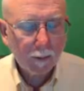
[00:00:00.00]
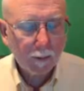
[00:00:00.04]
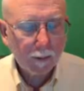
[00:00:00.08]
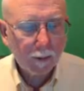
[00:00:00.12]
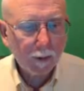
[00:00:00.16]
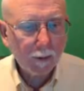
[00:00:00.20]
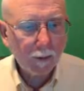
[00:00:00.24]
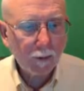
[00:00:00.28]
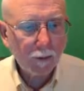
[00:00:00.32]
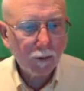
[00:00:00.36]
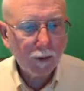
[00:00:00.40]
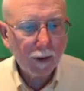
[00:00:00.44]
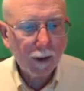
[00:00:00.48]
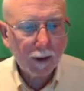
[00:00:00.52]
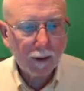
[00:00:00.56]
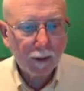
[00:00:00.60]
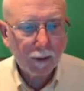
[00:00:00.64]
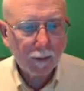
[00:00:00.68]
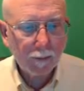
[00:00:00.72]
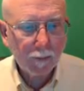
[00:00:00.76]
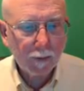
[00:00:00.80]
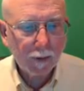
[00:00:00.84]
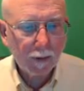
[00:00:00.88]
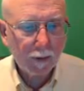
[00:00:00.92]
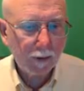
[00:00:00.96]

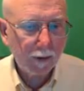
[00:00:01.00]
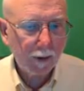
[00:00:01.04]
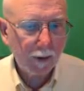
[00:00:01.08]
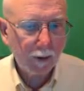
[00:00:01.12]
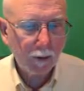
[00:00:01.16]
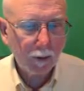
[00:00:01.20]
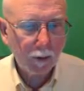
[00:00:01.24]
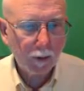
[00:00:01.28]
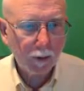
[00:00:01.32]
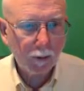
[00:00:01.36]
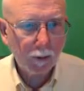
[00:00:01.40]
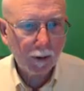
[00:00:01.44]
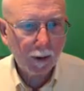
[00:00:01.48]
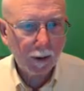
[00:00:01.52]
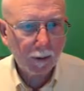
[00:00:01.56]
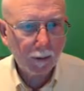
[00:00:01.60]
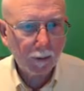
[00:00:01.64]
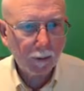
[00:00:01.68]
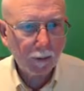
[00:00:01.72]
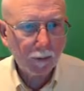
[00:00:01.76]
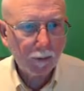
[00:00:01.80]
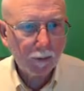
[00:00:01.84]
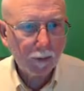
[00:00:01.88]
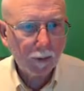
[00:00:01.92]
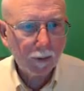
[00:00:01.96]
consecutive interior
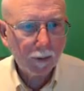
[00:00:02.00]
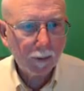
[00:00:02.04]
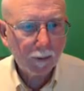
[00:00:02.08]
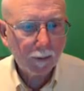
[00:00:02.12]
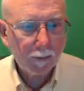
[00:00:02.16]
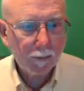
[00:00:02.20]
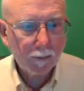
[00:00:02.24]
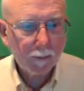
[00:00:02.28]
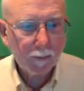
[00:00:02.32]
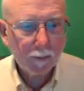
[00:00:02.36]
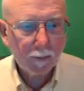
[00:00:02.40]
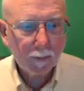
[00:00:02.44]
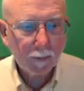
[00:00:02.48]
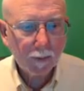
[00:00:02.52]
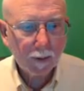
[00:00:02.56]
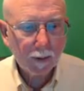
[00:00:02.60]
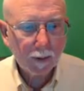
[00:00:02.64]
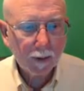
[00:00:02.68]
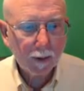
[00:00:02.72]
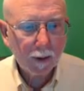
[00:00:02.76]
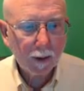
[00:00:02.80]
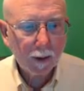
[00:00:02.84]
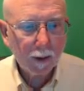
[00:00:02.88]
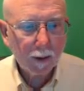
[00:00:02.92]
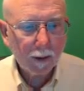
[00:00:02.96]
angles.
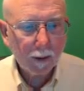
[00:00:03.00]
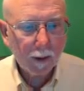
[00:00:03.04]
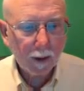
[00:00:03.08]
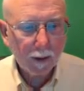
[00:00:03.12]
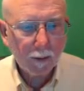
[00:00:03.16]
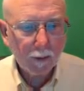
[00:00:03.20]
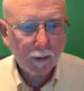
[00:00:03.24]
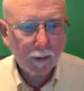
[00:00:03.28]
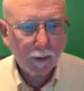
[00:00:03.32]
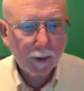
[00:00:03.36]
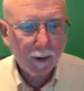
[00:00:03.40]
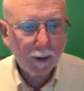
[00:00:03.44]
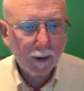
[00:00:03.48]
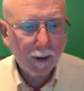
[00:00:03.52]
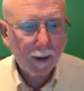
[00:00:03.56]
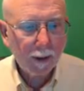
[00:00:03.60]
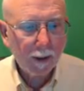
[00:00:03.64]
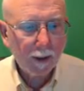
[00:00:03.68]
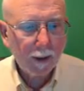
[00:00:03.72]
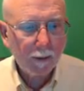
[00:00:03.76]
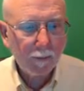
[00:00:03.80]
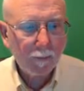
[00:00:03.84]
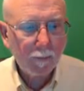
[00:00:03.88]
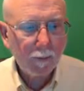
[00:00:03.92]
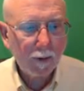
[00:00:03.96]
Other thing I
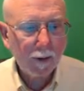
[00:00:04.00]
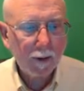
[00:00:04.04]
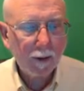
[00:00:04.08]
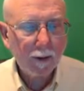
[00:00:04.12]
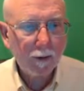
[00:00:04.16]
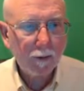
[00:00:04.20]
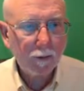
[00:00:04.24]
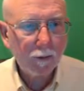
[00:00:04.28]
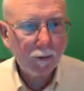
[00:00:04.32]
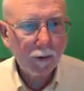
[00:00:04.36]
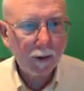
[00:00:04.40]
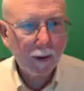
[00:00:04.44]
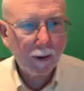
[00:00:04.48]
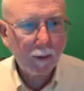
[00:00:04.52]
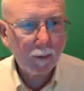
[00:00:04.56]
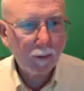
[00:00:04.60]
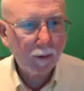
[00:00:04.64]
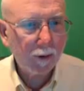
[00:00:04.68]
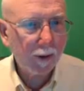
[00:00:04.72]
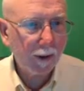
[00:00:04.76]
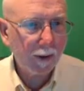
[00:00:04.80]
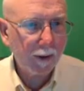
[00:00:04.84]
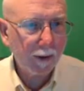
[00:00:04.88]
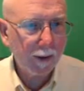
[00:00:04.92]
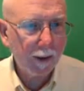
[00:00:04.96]
have is same
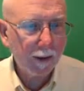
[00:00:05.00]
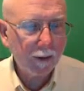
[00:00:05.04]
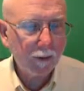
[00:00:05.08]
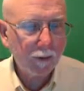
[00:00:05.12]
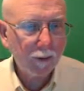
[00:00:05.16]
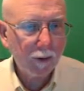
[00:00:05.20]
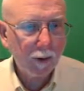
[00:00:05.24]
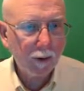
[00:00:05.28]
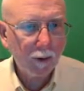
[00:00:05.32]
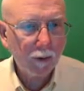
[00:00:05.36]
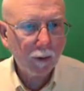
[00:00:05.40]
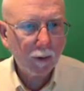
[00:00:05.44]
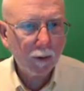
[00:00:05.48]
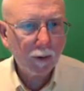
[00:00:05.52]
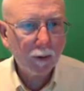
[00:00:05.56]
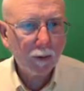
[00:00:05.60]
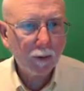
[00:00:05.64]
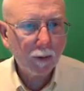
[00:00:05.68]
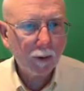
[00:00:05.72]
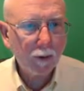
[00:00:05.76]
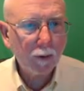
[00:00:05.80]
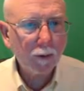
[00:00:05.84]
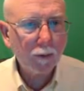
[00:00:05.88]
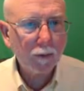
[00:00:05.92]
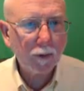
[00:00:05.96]
side exterior.
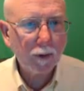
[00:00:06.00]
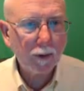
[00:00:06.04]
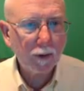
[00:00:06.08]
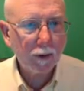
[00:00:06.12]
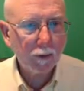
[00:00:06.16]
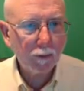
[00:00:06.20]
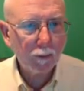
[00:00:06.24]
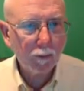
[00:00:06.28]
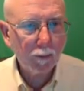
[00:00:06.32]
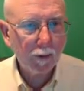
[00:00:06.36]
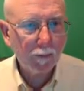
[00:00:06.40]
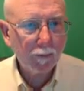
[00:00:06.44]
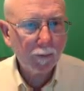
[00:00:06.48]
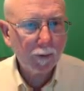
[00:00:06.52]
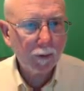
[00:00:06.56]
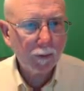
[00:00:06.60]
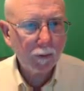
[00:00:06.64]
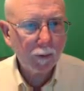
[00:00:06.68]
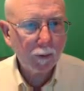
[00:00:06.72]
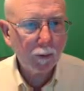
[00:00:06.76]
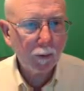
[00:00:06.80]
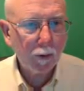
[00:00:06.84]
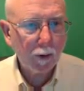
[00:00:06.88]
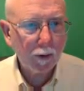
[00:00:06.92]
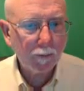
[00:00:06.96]
You don't see this reference
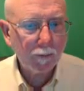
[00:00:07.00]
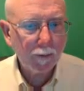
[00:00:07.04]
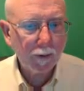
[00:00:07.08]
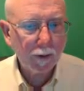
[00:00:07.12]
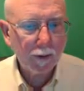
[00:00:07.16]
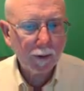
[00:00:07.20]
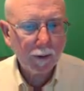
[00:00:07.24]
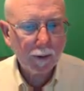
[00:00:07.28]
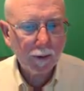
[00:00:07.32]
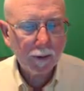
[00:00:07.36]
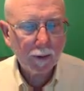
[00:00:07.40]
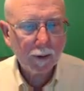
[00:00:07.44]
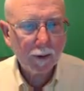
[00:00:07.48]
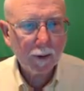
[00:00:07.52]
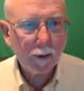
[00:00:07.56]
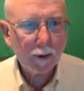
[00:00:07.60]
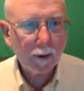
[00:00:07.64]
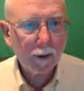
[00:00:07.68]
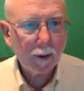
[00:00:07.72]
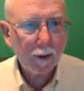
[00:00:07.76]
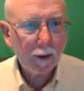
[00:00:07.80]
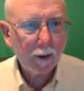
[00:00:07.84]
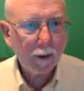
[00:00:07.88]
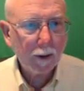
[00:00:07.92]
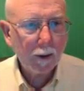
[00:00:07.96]
too often,
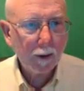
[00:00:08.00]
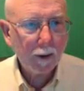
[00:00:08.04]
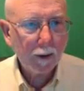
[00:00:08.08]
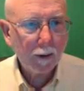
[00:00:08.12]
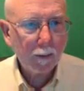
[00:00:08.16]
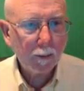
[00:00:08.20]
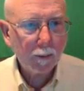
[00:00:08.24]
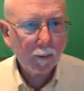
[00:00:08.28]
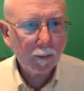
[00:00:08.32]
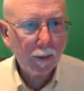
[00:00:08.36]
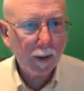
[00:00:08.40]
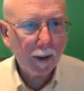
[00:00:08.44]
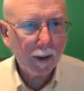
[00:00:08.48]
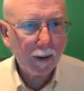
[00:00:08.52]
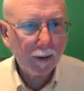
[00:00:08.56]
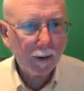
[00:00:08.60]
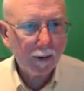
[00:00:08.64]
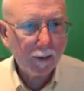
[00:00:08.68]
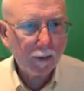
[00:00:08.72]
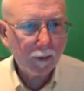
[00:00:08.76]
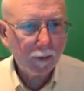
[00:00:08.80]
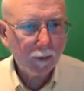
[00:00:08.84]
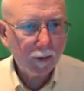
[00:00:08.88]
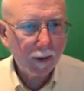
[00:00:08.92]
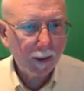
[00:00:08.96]
but
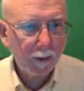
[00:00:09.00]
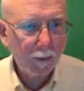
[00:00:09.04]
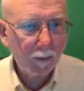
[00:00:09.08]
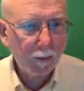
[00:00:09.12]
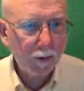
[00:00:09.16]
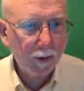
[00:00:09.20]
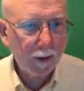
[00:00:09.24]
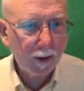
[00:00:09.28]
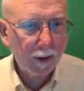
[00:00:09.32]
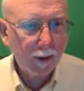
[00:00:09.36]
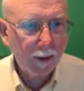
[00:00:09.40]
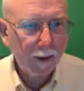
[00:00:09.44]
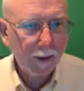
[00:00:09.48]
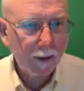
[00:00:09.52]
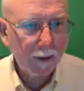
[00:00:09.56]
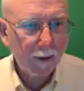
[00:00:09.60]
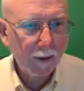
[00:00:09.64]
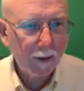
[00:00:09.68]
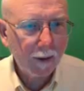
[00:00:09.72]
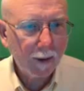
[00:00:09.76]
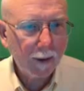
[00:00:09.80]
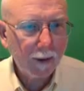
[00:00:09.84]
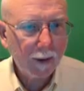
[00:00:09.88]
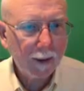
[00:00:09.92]
same side